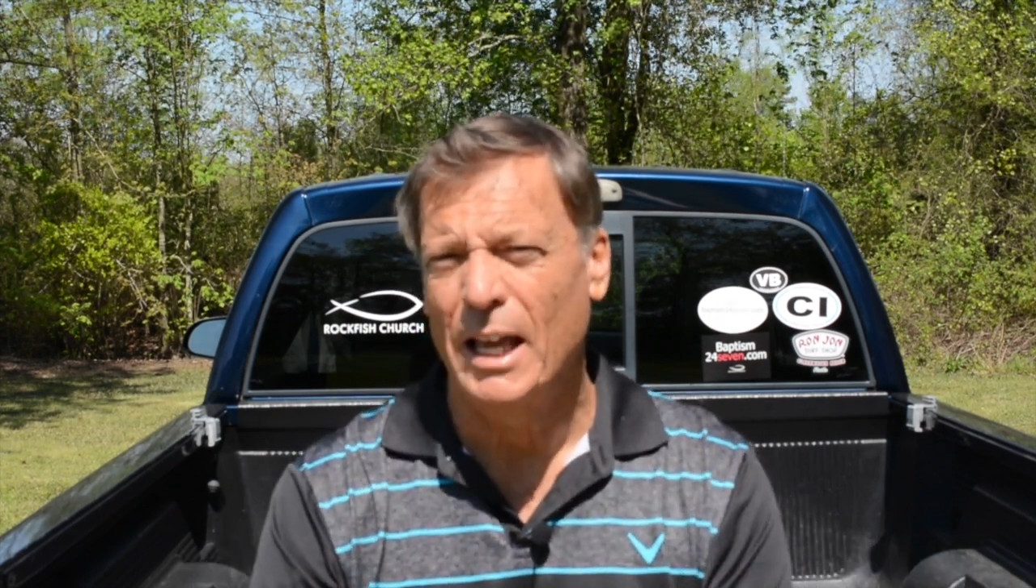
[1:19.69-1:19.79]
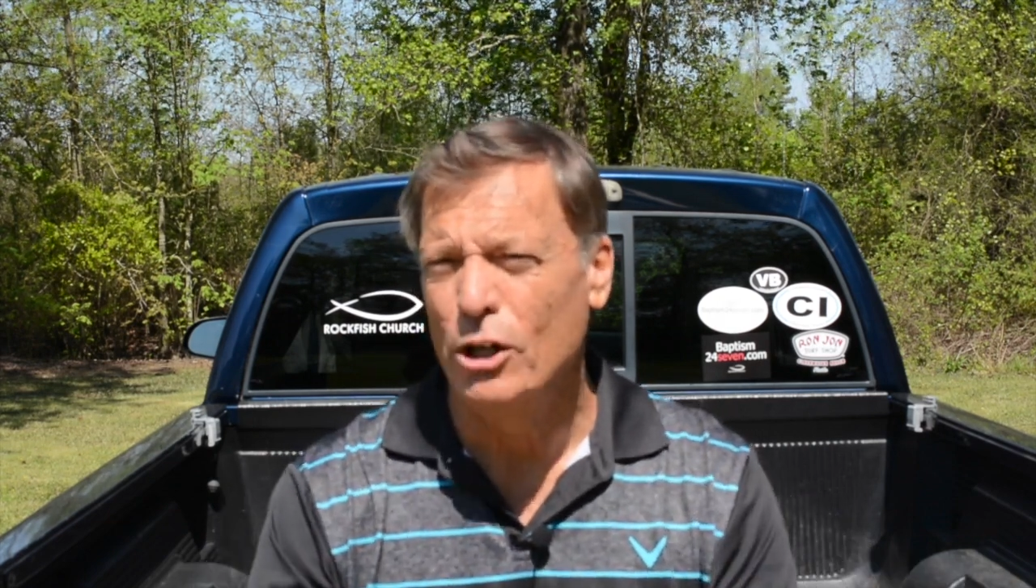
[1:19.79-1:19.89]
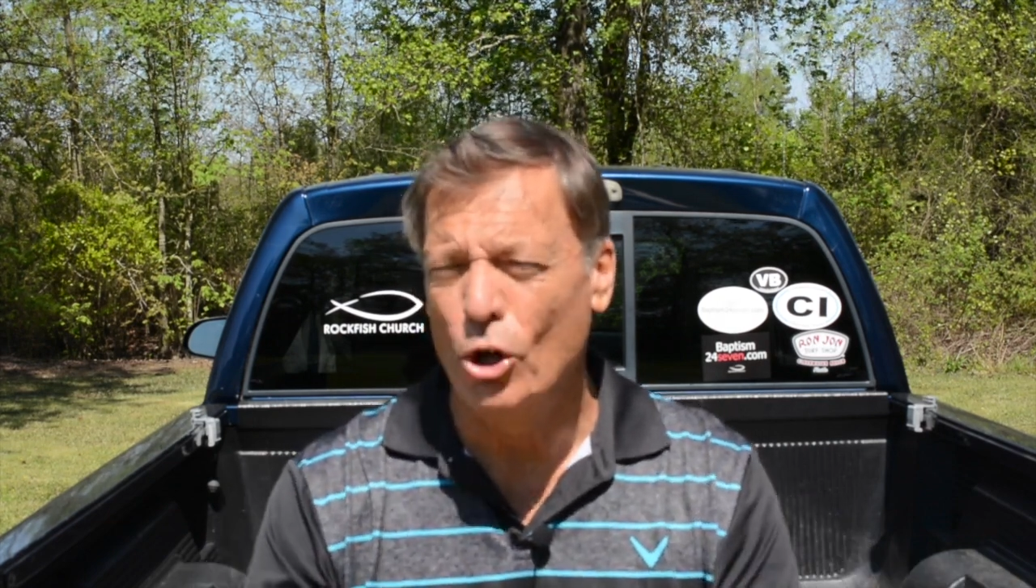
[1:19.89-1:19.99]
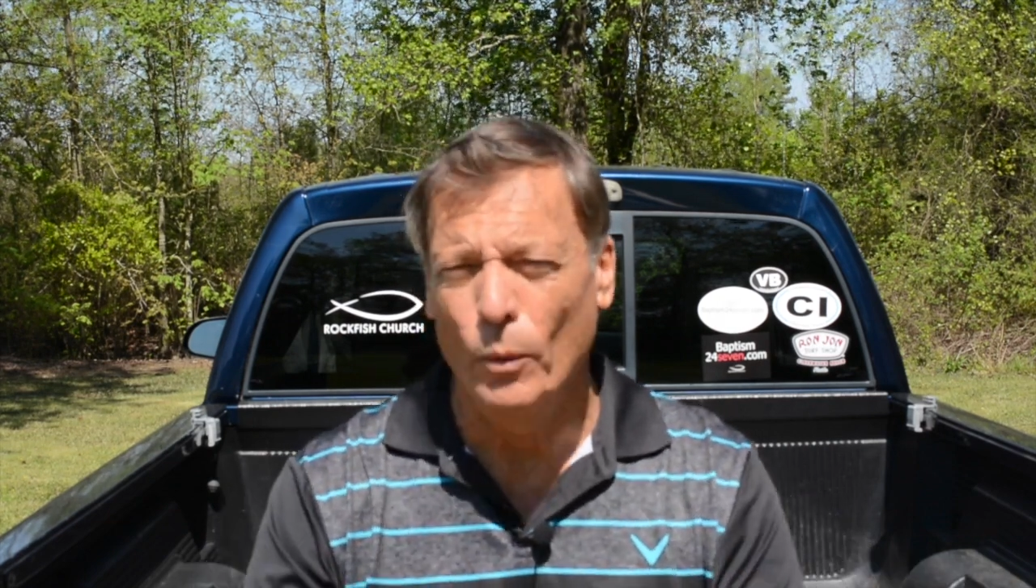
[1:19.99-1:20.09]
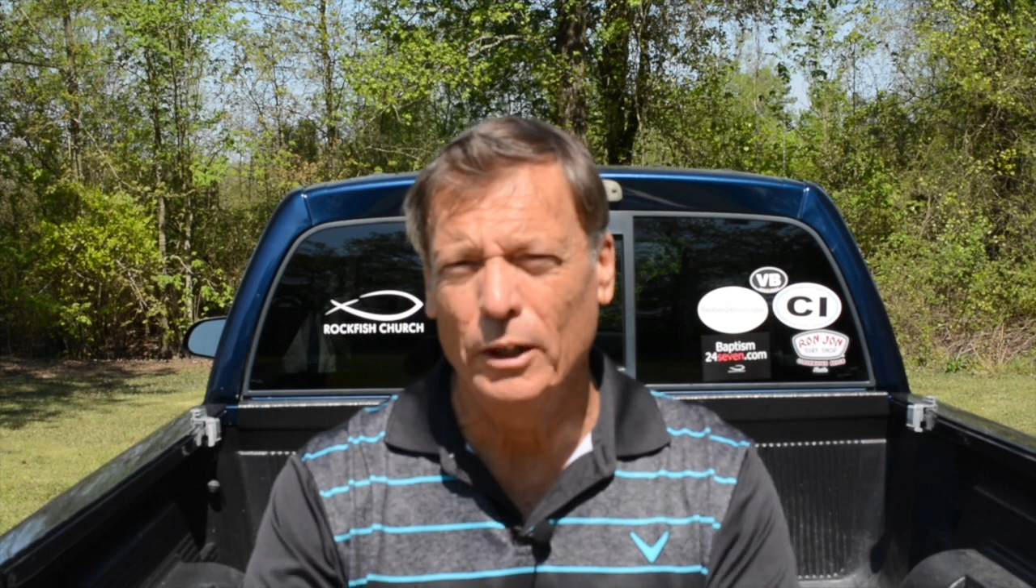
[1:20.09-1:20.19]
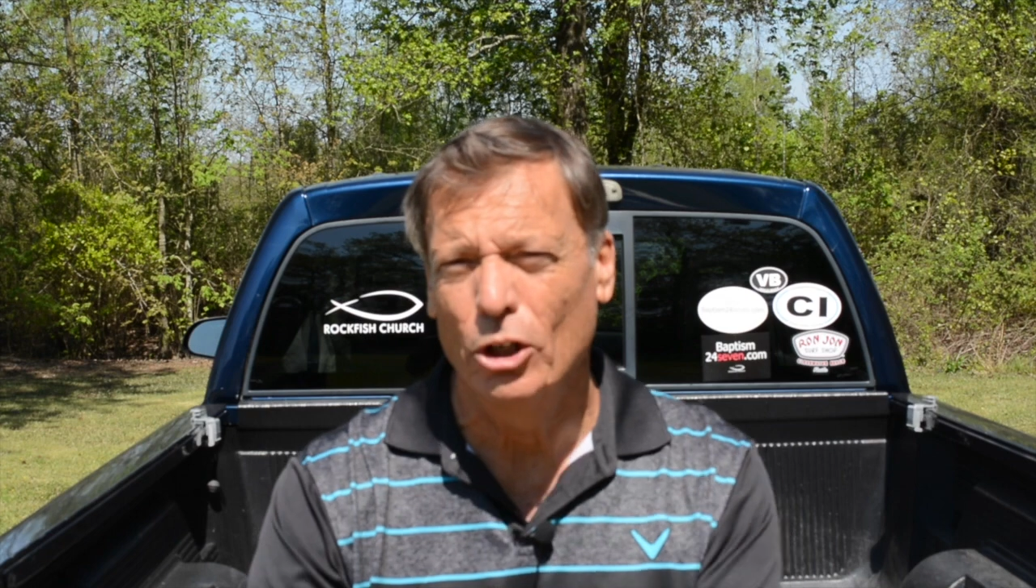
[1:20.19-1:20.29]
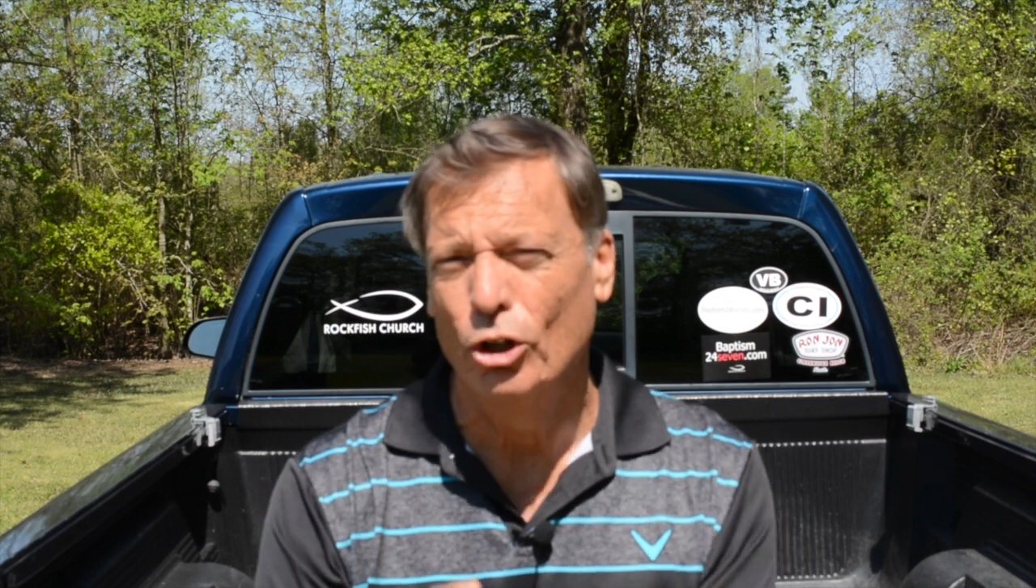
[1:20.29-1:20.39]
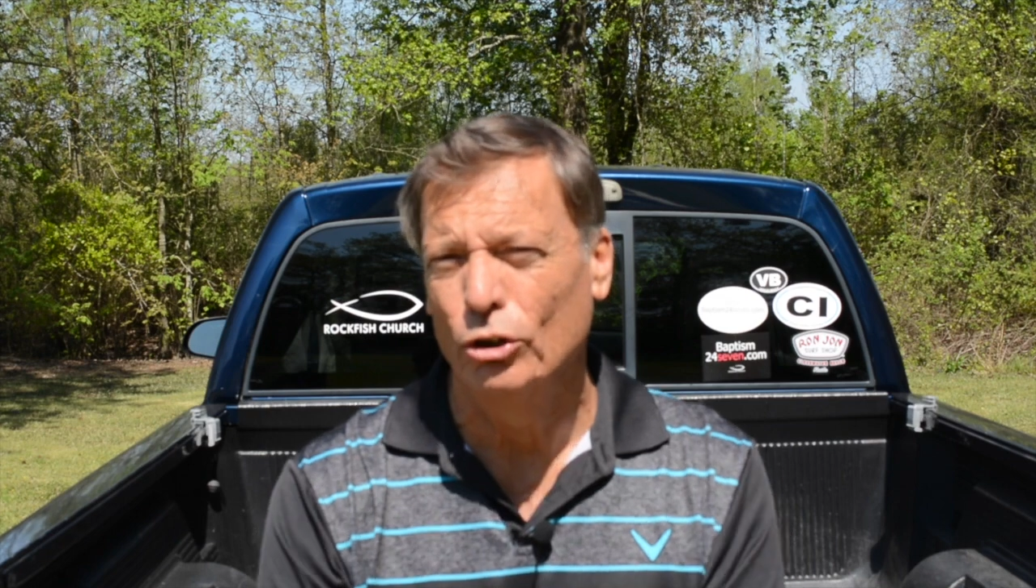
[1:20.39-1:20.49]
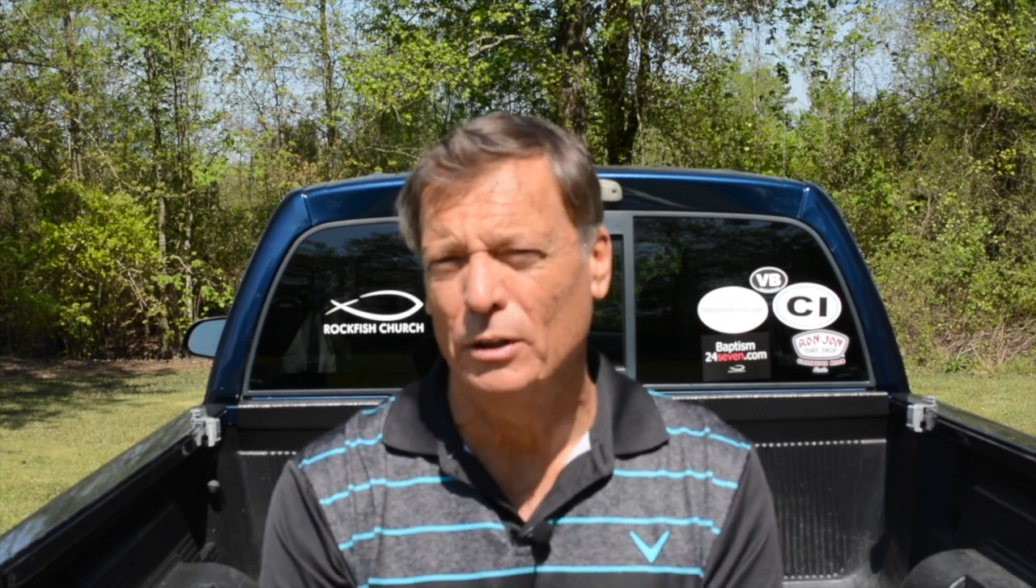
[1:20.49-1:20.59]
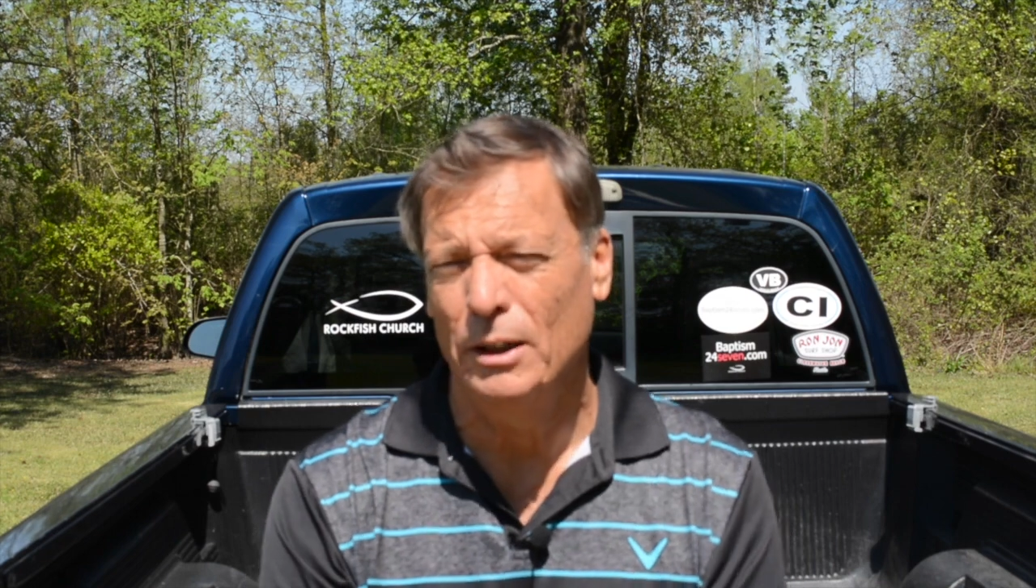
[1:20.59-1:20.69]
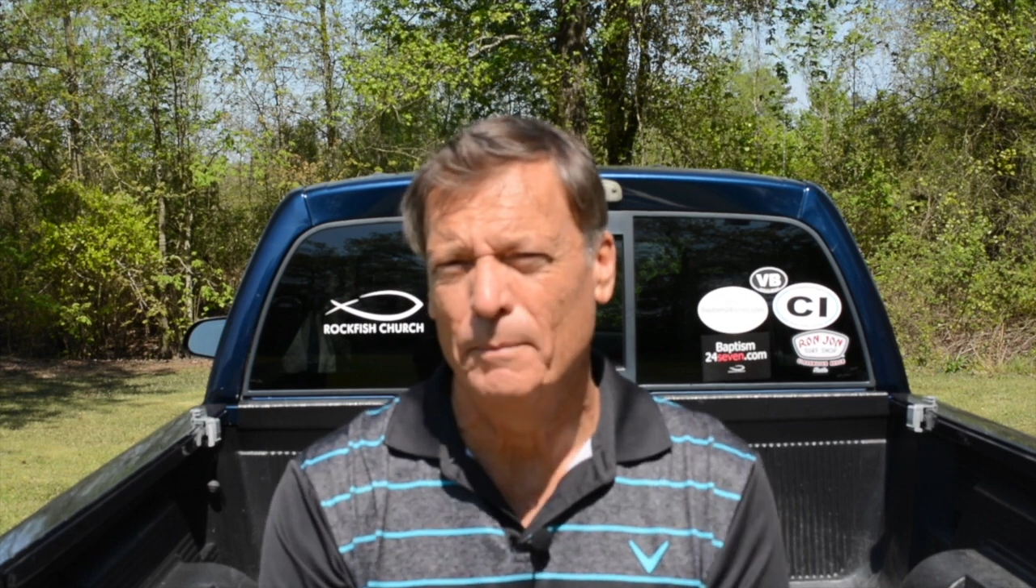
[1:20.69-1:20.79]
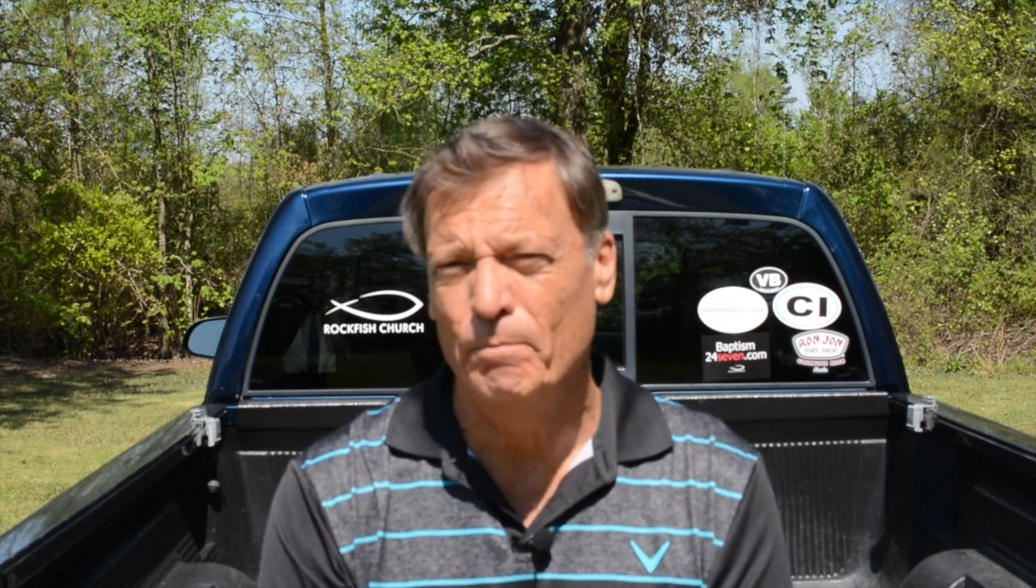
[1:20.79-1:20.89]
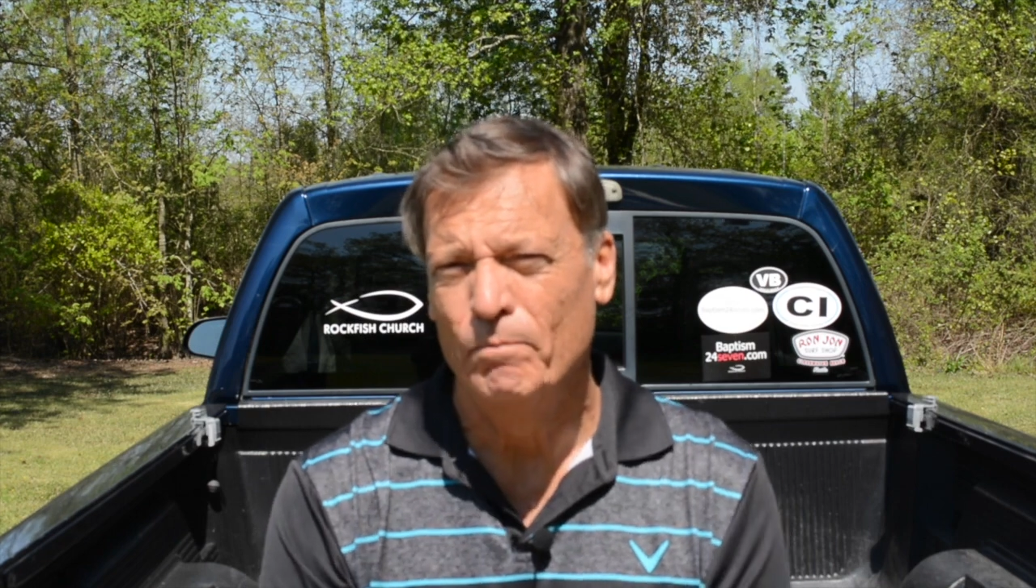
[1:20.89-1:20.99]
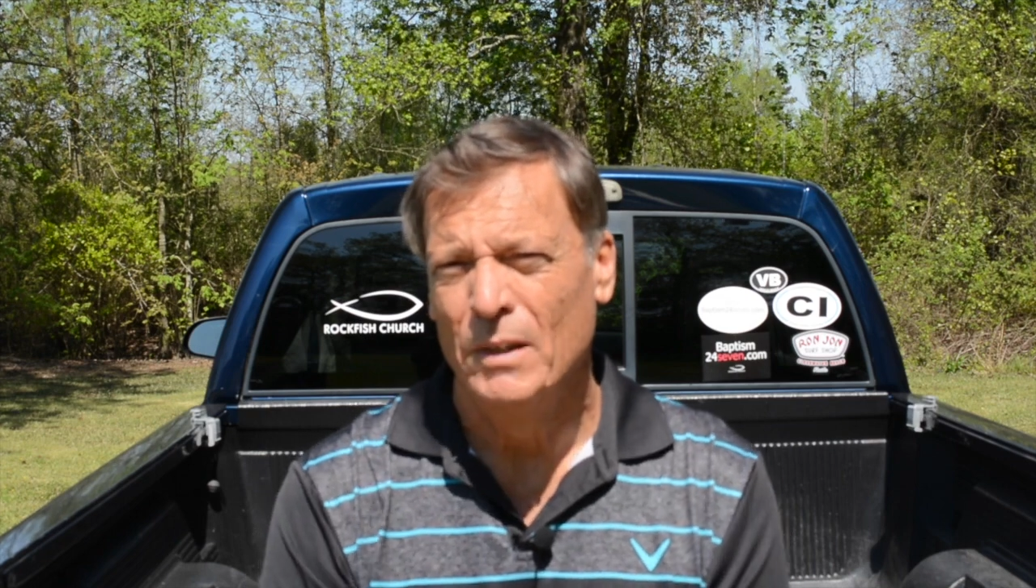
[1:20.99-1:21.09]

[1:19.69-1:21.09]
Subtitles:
and no one can hurt them.